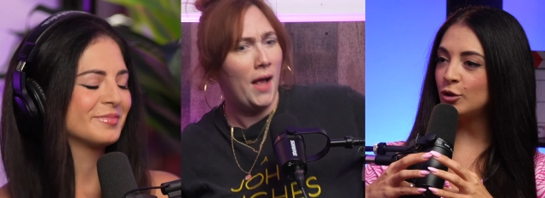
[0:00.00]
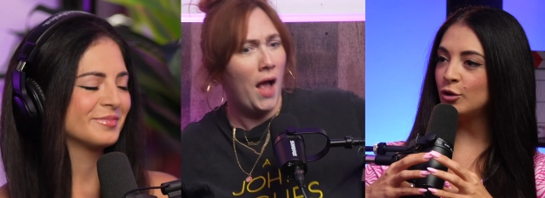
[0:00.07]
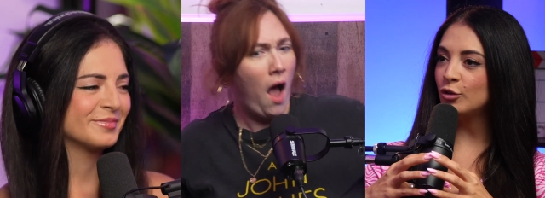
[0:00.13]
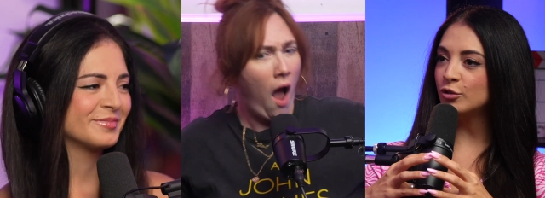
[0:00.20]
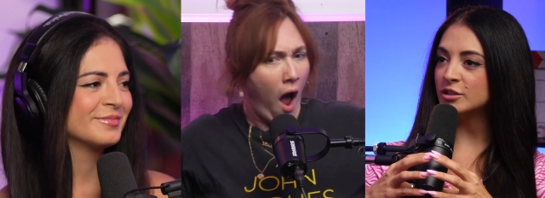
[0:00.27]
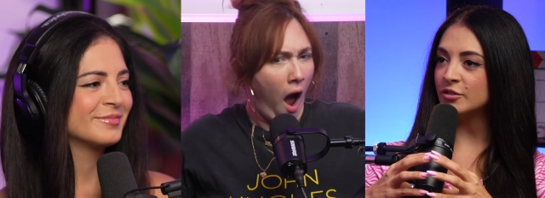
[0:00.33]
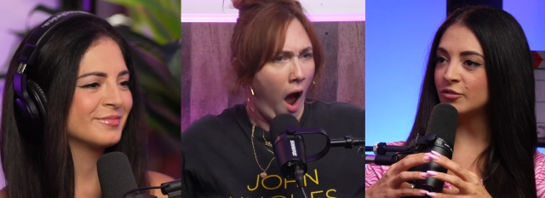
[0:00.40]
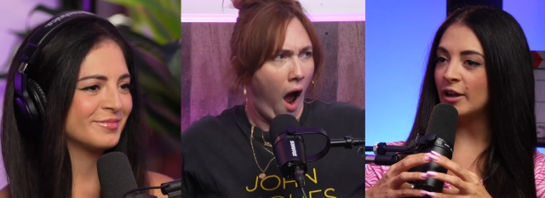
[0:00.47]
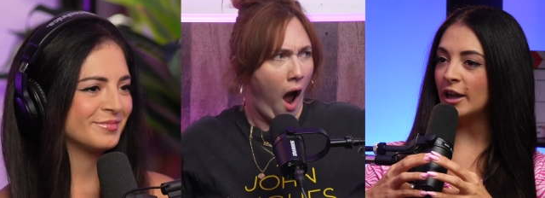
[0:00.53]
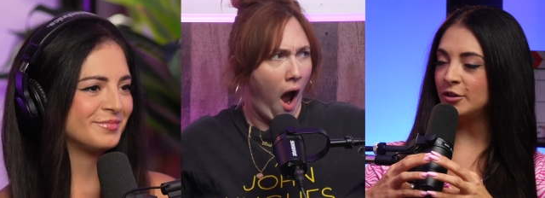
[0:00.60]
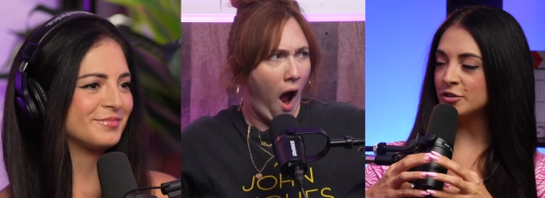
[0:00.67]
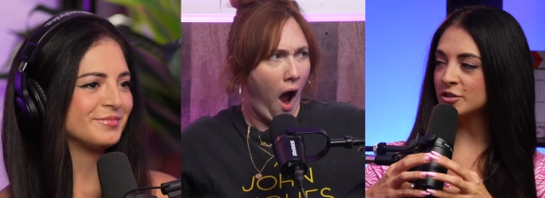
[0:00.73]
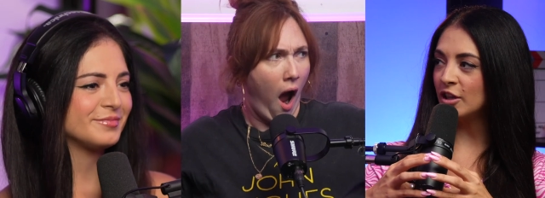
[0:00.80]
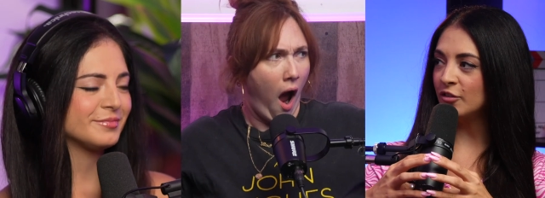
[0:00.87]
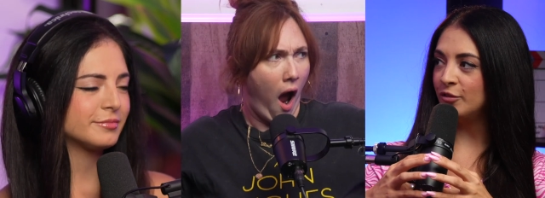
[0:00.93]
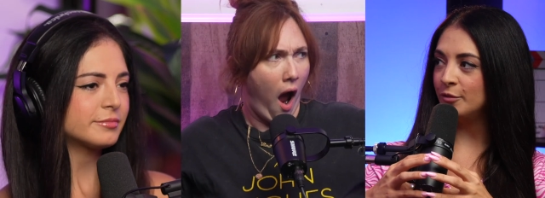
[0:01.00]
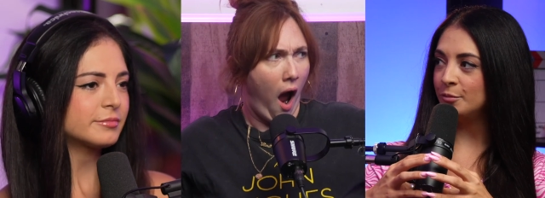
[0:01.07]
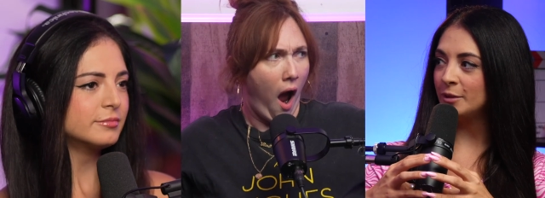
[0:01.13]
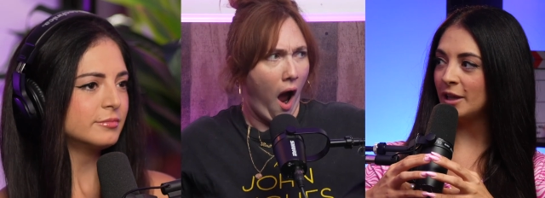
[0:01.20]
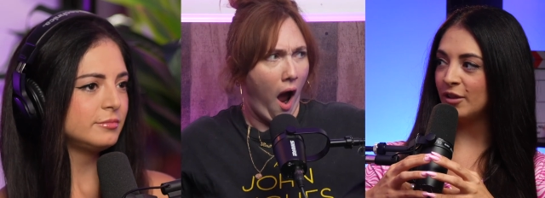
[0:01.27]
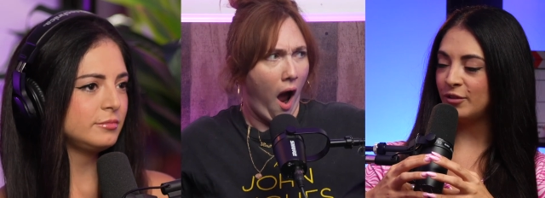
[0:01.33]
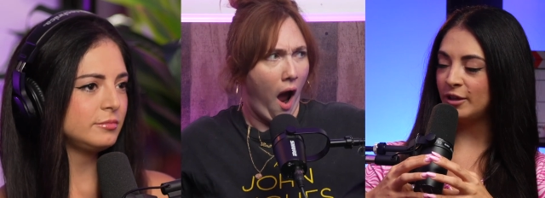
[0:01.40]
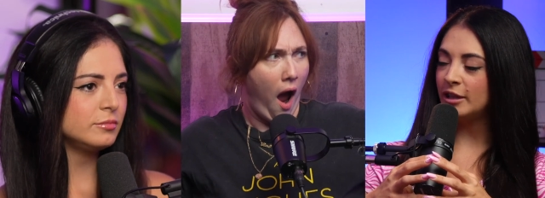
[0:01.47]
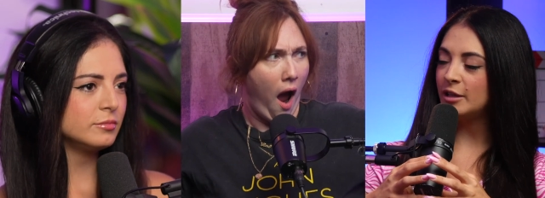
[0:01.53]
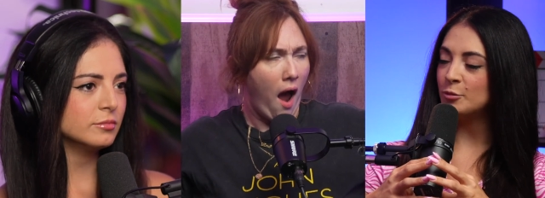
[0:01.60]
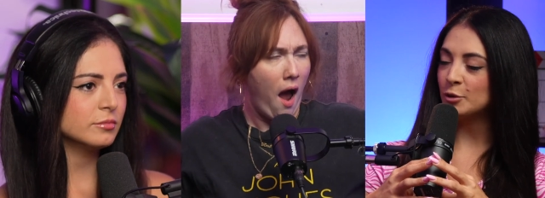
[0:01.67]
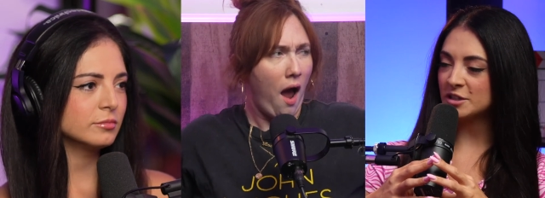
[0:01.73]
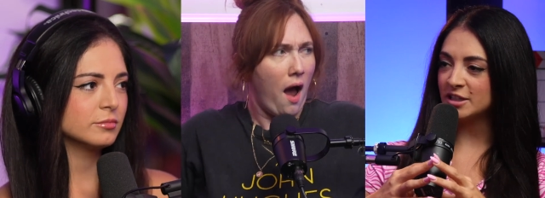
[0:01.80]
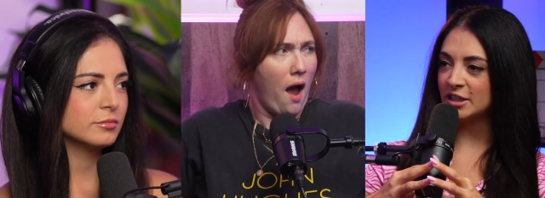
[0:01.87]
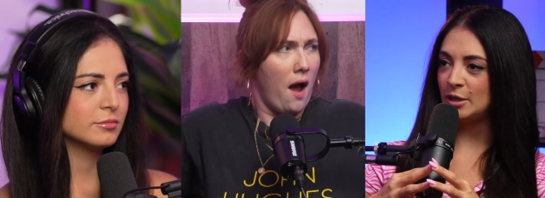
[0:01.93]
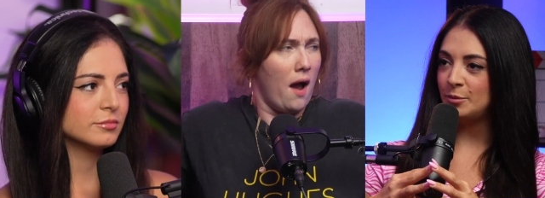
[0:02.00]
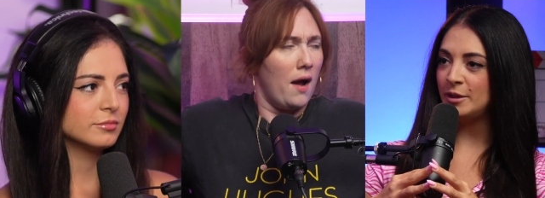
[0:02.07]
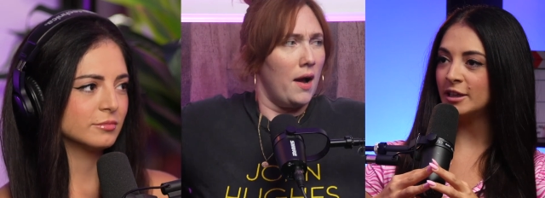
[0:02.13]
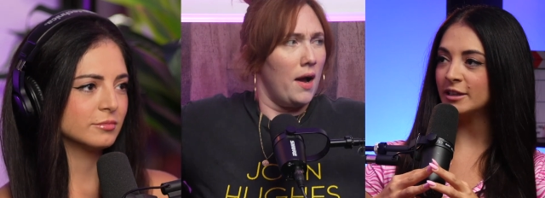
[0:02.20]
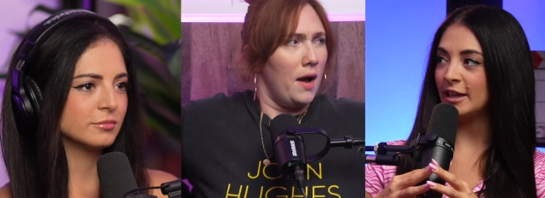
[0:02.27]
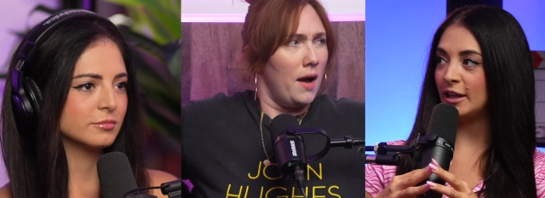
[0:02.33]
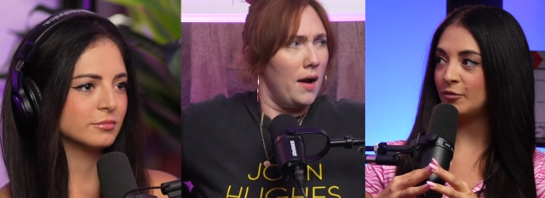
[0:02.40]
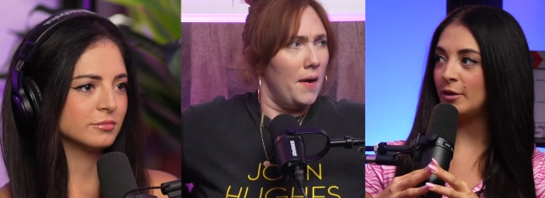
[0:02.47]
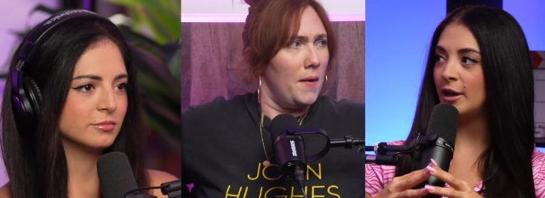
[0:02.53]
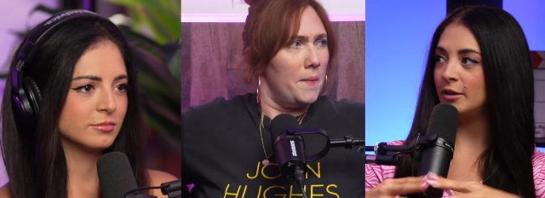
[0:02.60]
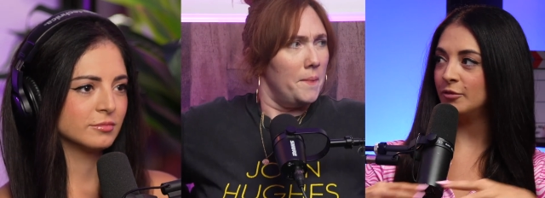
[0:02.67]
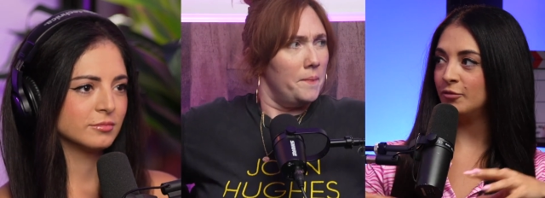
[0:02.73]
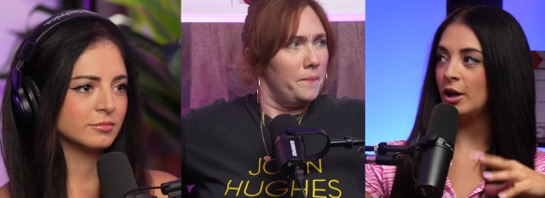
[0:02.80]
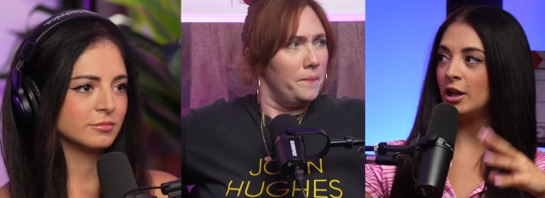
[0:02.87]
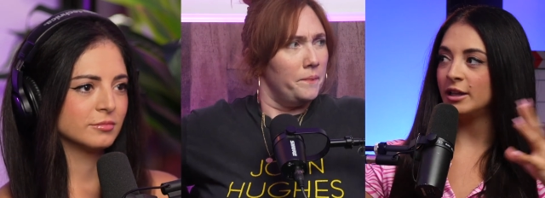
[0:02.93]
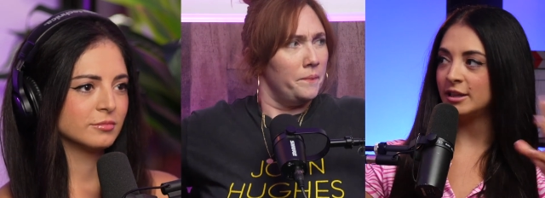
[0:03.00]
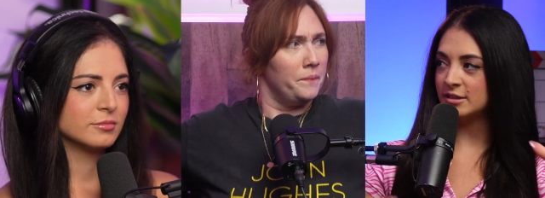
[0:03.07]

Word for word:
Speaker 1: you find yourself like feeling more sleepy and like fi- falling